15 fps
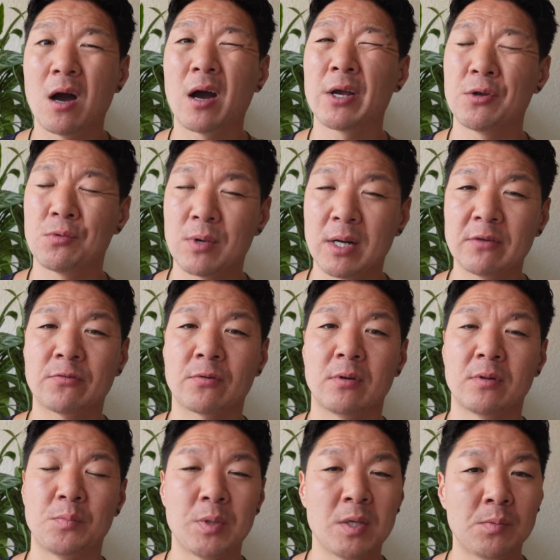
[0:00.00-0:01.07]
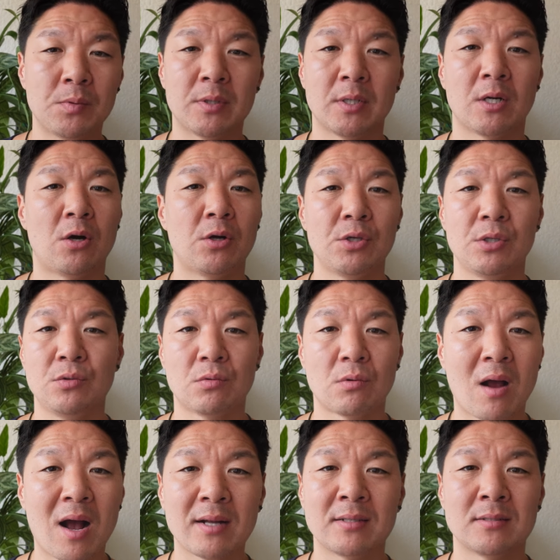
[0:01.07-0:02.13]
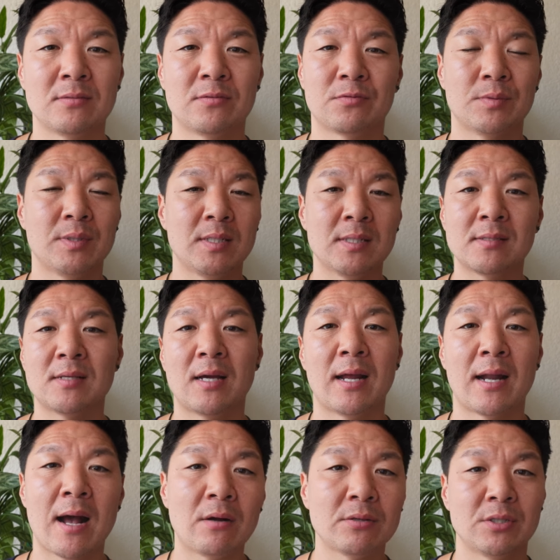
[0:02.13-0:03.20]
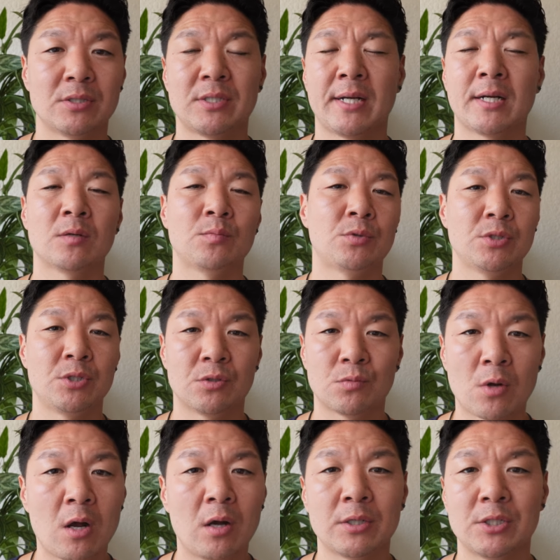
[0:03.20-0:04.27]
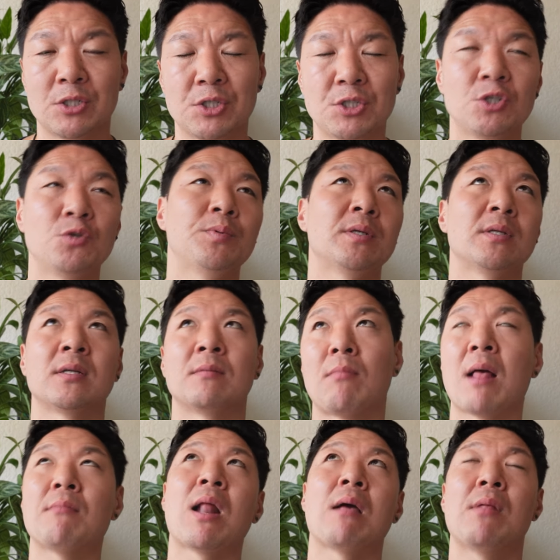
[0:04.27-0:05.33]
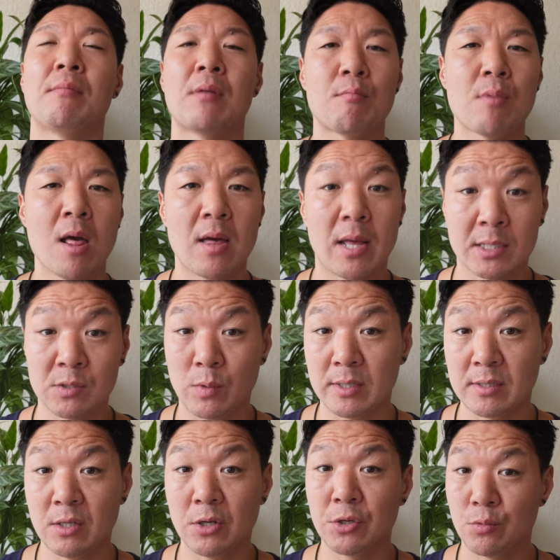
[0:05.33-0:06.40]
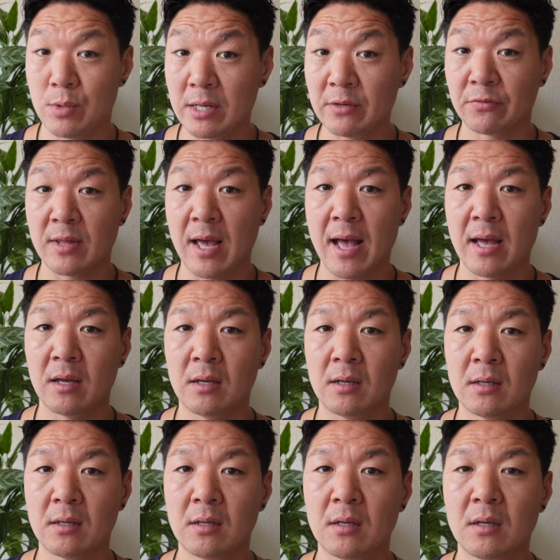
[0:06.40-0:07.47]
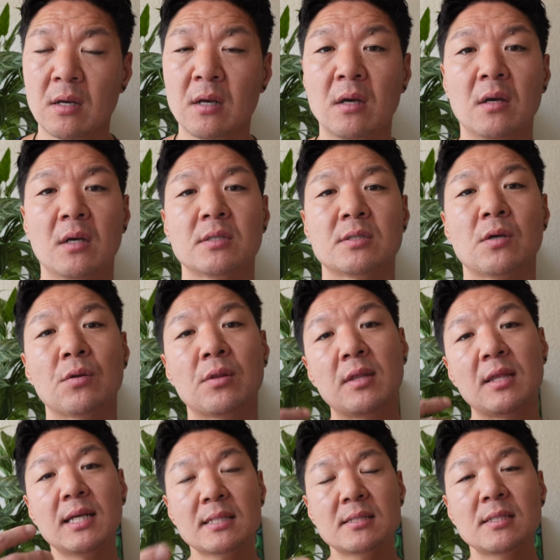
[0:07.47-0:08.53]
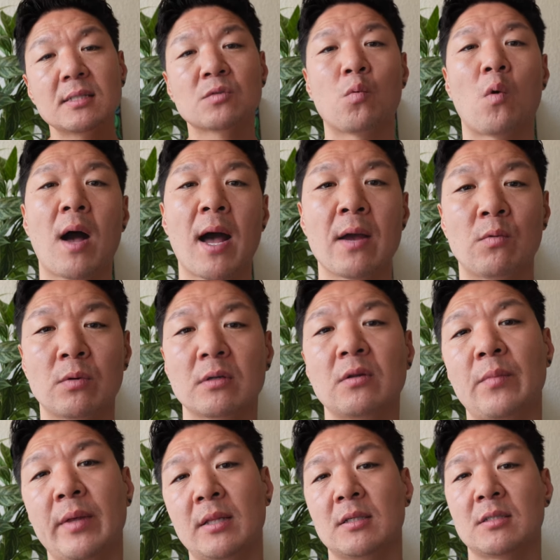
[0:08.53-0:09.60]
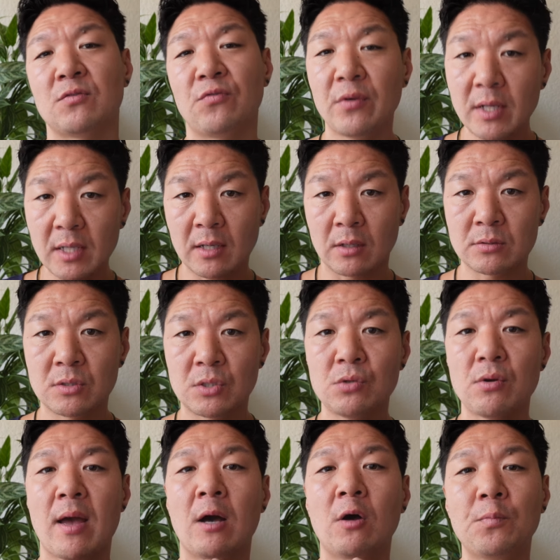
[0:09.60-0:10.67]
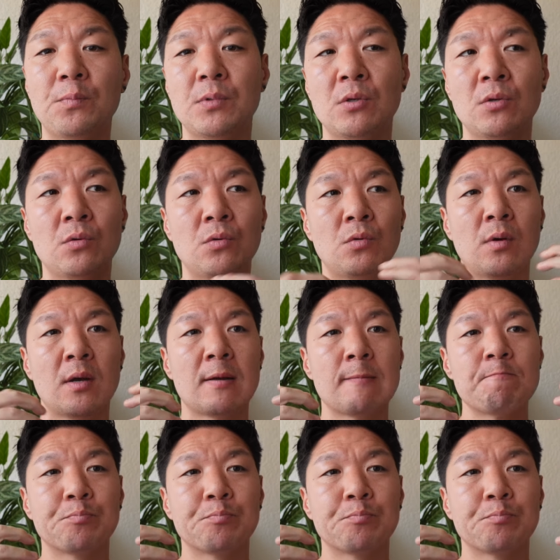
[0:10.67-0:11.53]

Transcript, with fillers: Are you ready for all the people that call you rotten from the inside out and you're terrible and you're wrong and you're stupid and blah, blah, blah, blah, blah, XYZ? Are you ready for that? So, this is why I wanted to make this video to help you